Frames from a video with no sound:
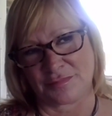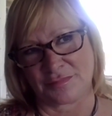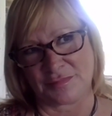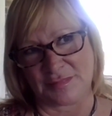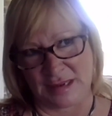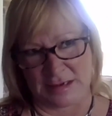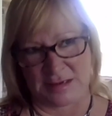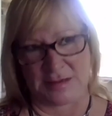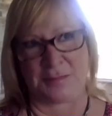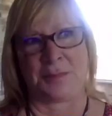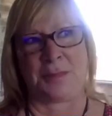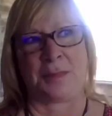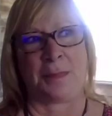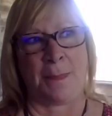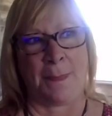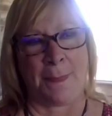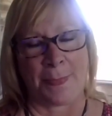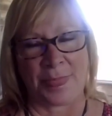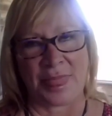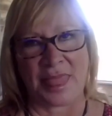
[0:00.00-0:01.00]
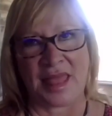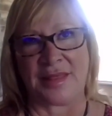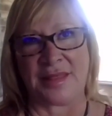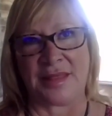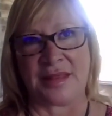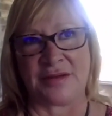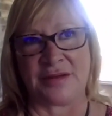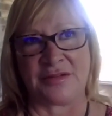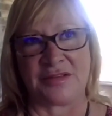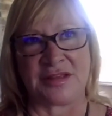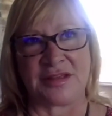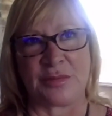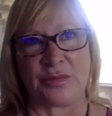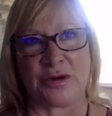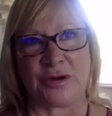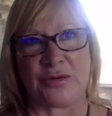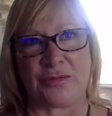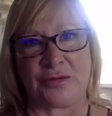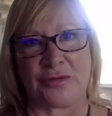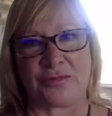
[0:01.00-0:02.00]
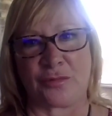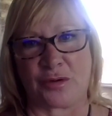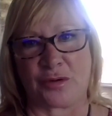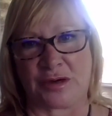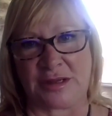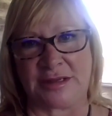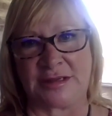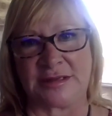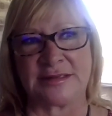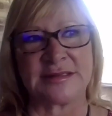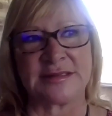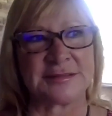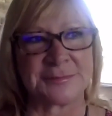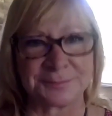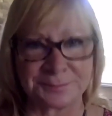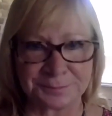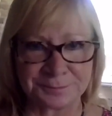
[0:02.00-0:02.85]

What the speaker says: Yeah, and then everything went over to Four Kids,